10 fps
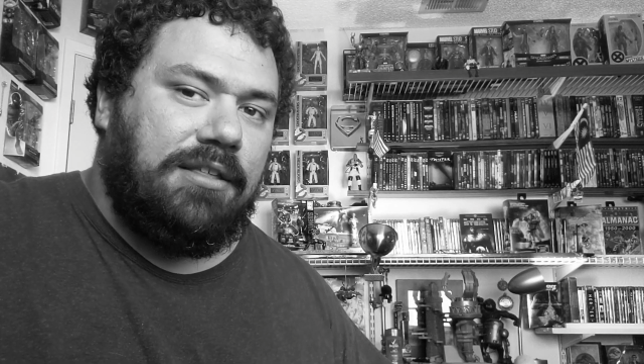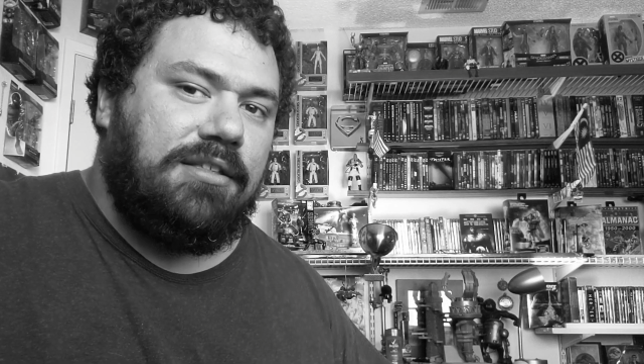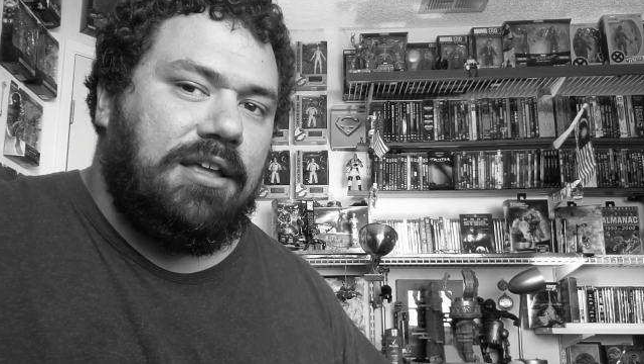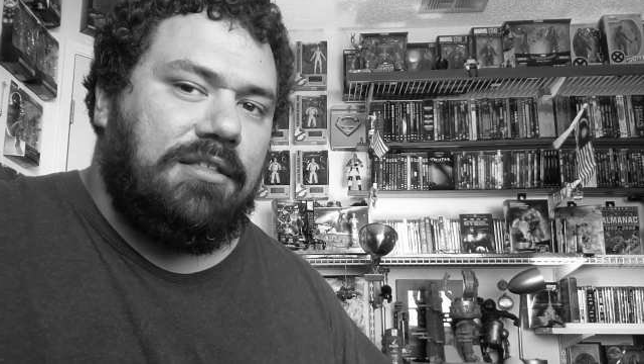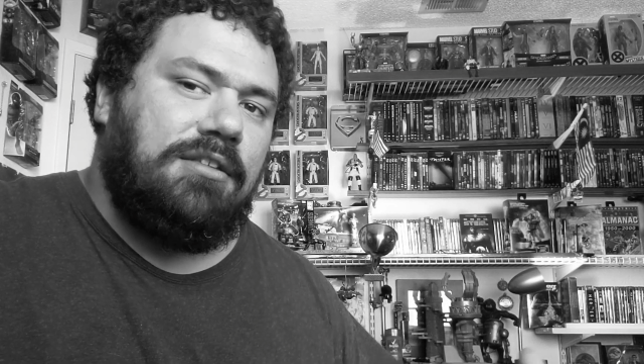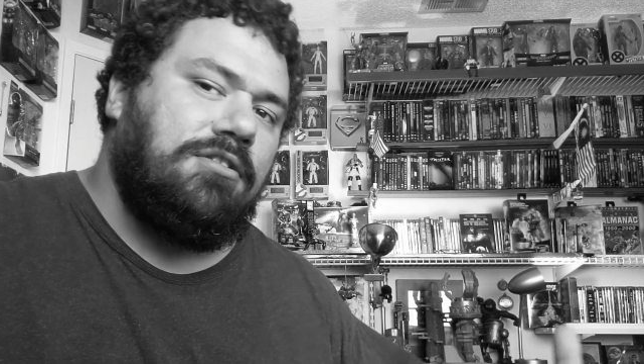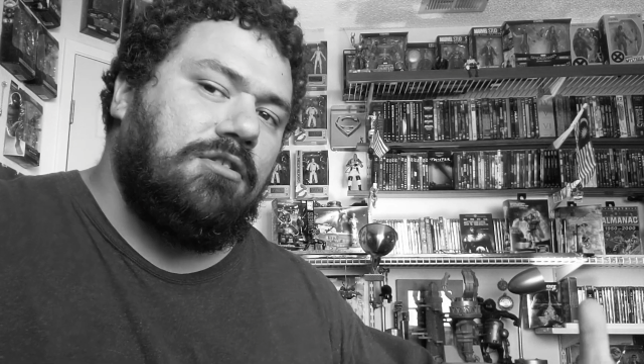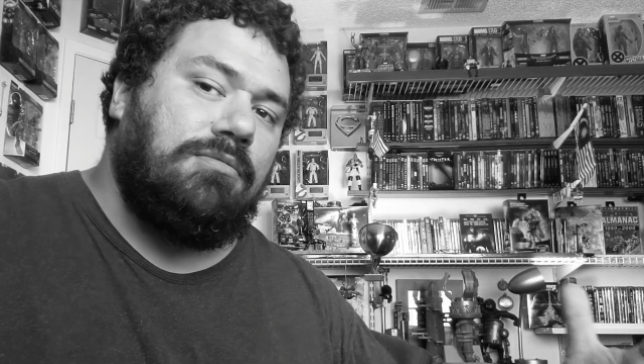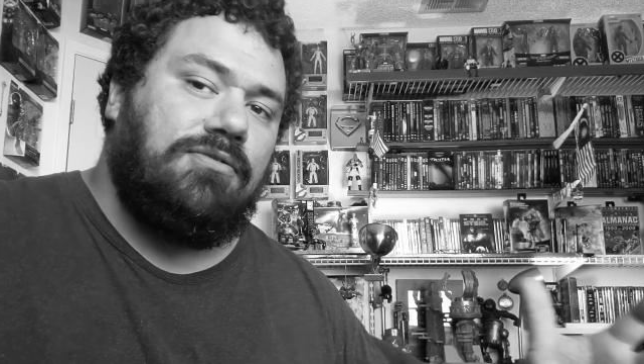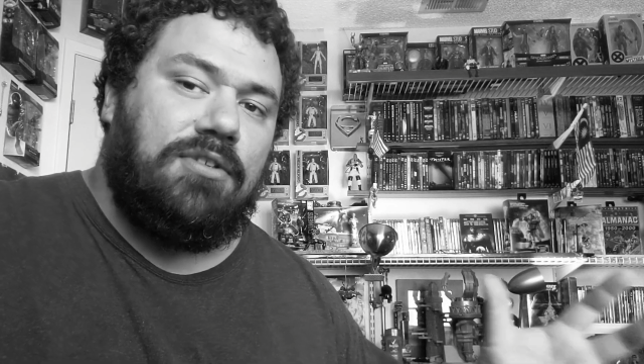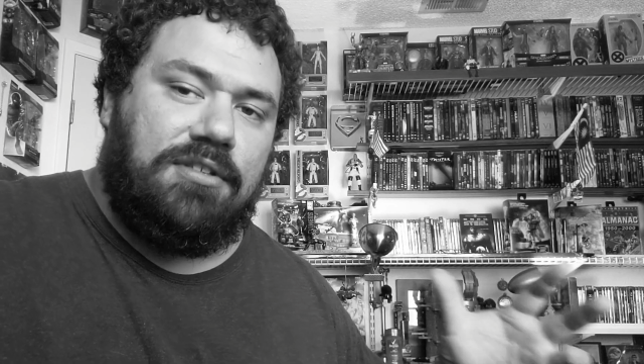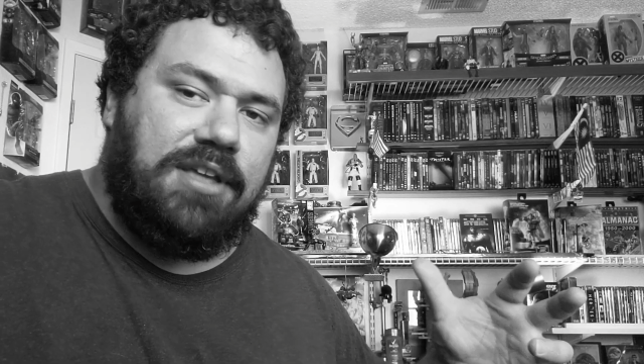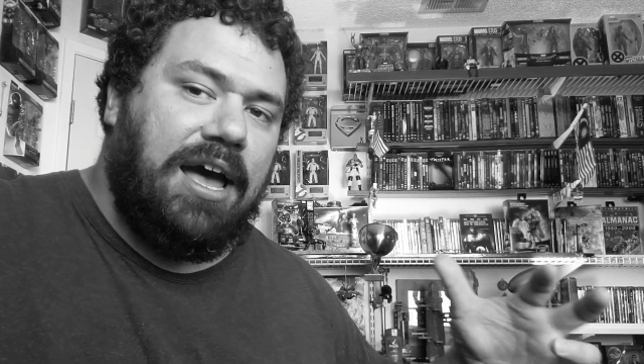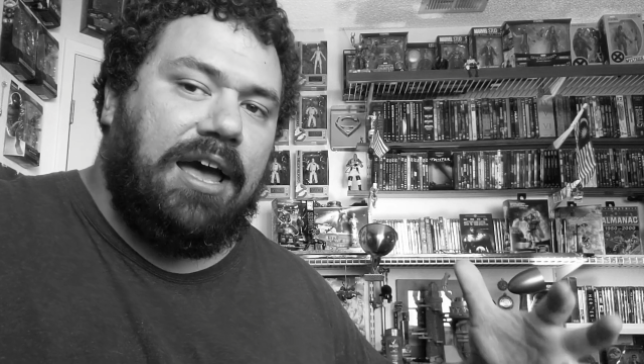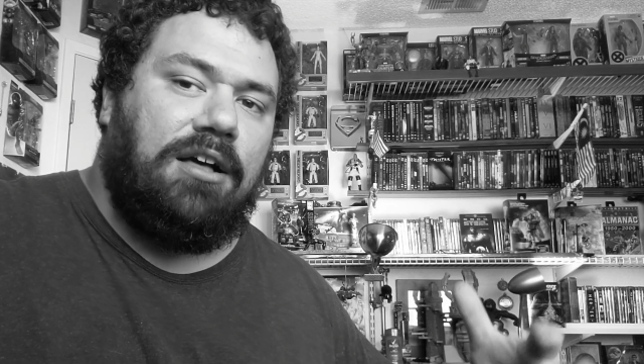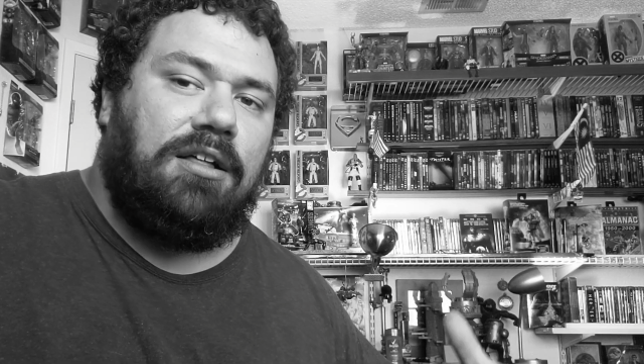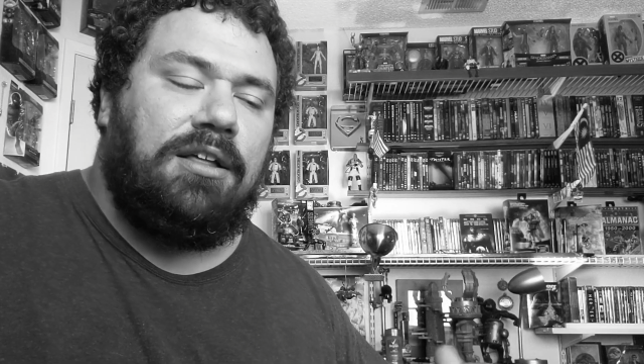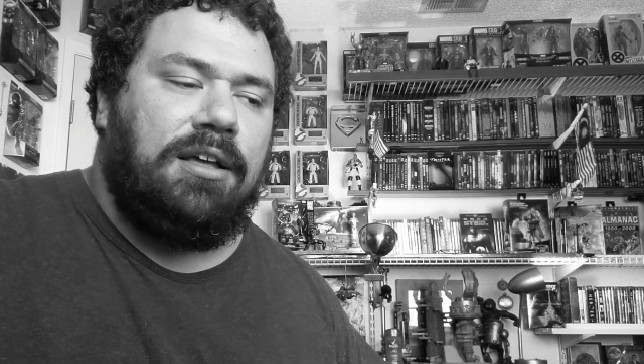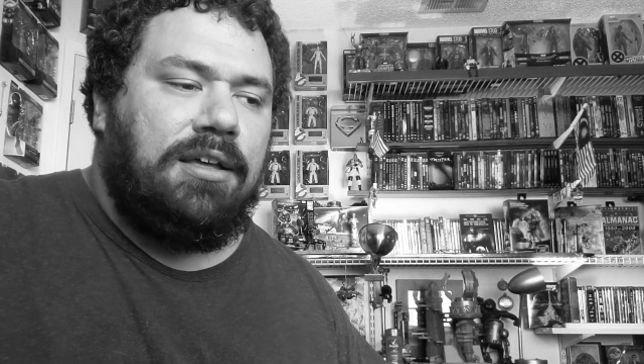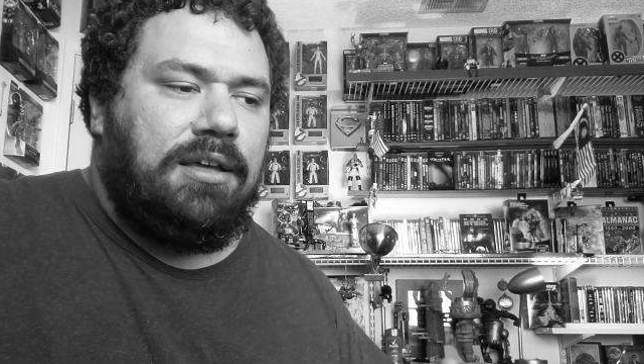of sense in terms of the style
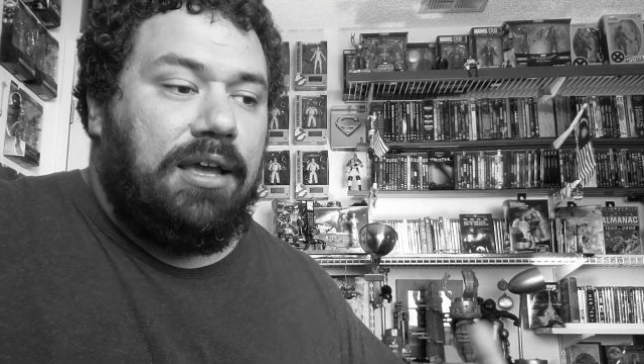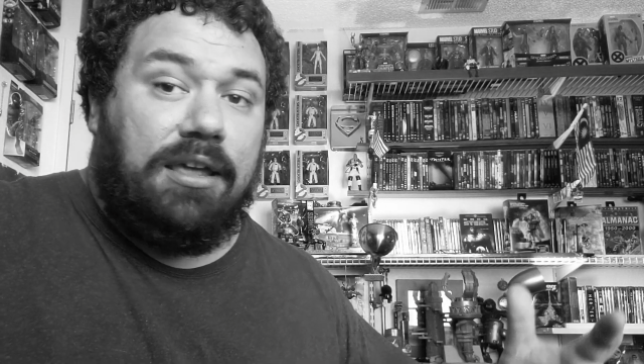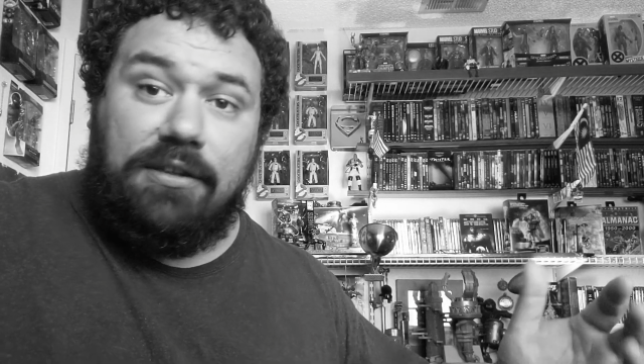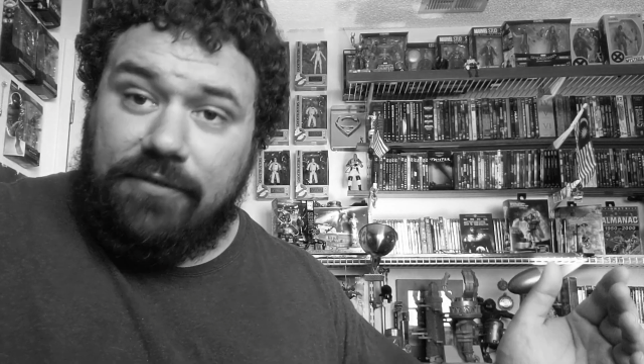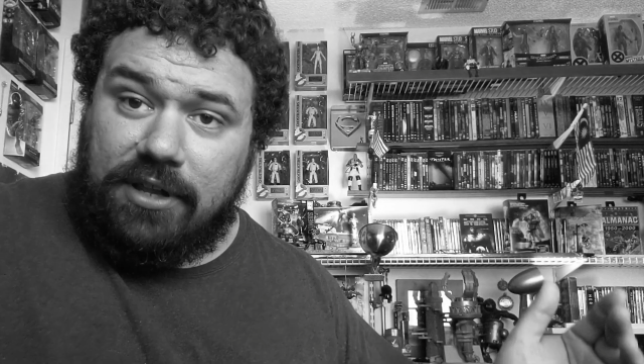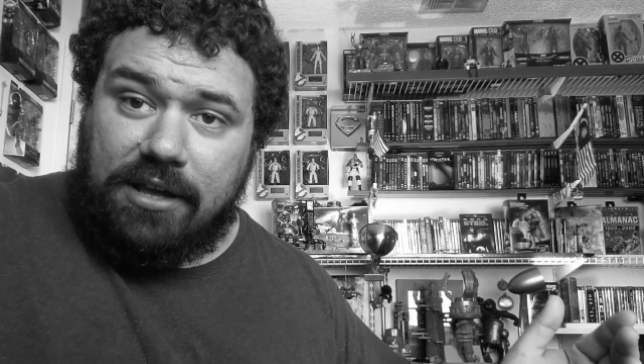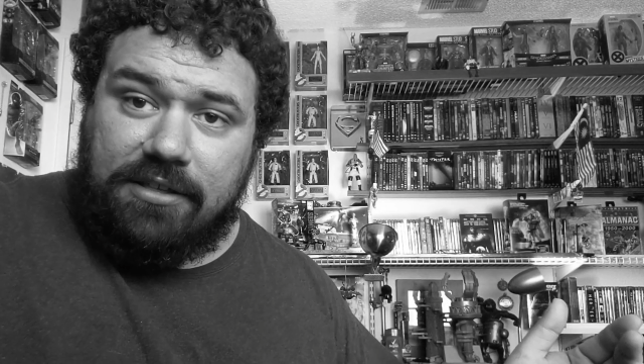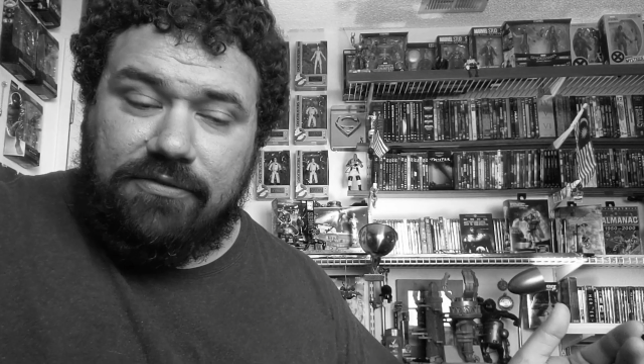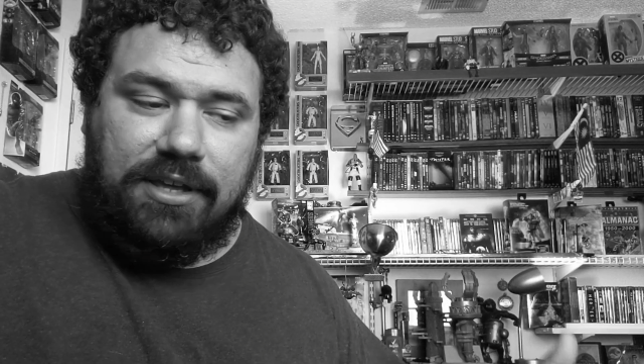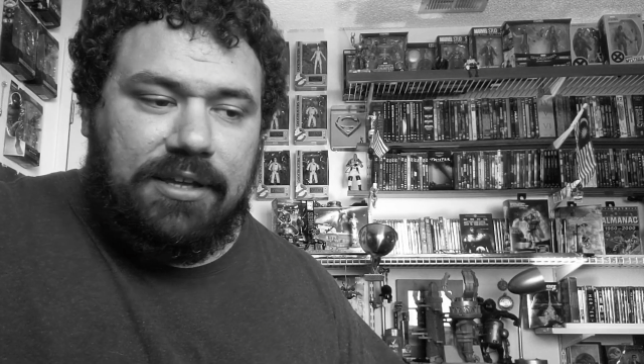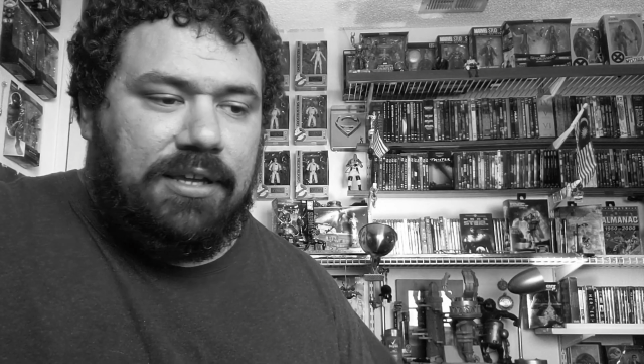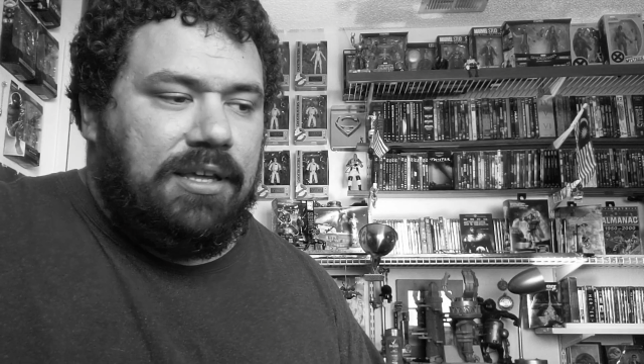and the philosophy.